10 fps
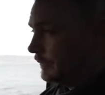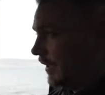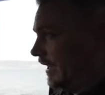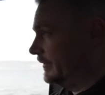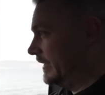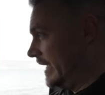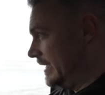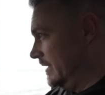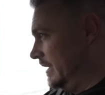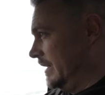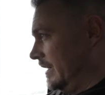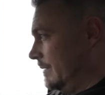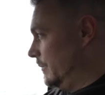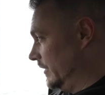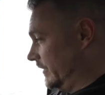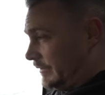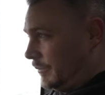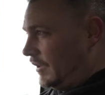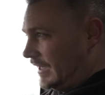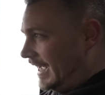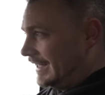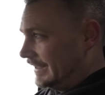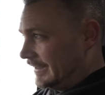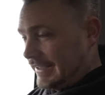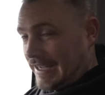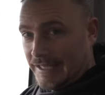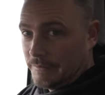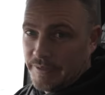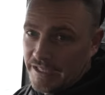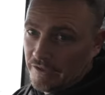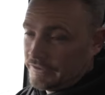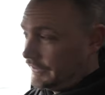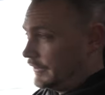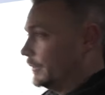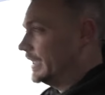from what I've seen, but it's a small island, there cannot be a lot to do